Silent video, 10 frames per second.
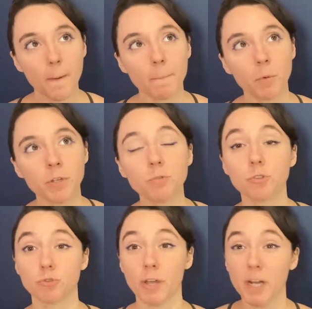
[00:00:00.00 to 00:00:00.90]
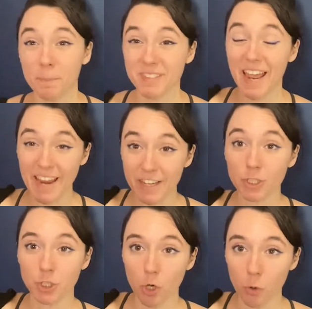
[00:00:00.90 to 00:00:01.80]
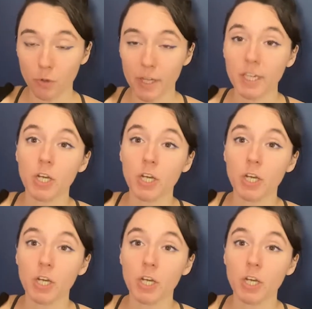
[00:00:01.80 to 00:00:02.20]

But when you straight up take a joke, like,